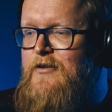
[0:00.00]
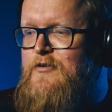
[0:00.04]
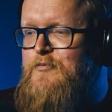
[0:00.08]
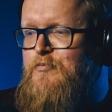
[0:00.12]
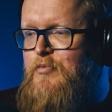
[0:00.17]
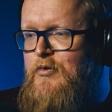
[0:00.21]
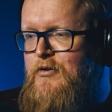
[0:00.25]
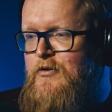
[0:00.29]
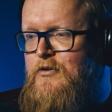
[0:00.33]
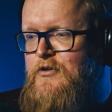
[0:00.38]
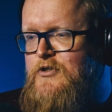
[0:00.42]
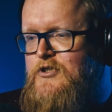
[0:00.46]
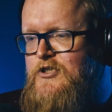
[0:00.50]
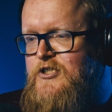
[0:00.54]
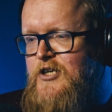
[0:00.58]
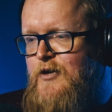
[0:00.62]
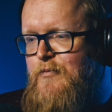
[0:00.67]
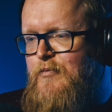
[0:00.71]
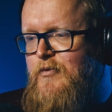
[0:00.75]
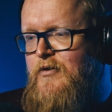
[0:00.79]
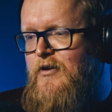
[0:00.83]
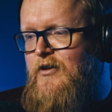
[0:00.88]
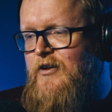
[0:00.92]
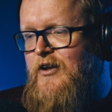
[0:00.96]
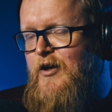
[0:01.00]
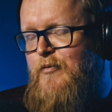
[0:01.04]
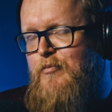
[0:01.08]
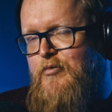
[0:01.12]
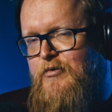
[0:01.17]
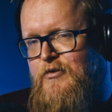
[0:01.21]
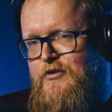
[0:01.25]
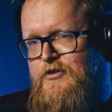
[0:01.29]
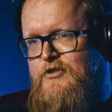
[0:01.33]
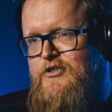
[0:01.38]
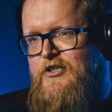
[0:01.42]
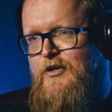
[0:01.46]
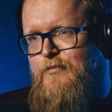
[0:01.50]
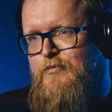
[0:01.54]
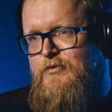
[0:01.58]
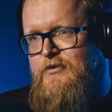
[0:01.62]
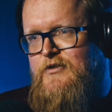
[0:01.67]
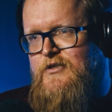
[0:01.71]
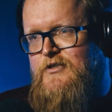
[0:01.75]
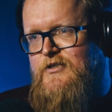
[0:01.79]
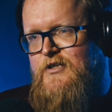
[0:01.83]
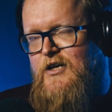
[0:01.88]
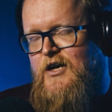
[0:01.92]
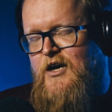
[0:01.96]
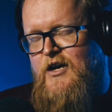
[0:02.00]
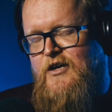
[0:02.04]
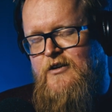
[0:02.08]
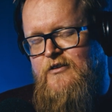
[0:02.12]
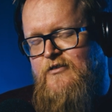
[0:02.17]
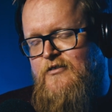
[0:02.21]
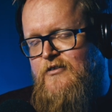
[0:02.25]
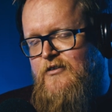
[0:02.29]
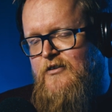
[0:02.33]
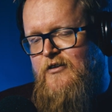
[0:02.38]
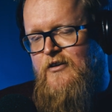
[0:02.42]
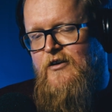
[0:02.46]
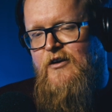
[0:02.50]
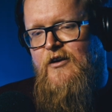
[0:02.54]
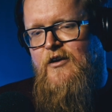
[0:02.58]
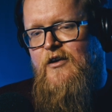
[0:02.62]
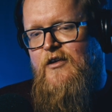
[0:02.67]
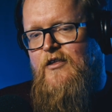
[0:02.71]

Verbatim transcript: emailed Paul Shipper. Now, Paul Shipper designed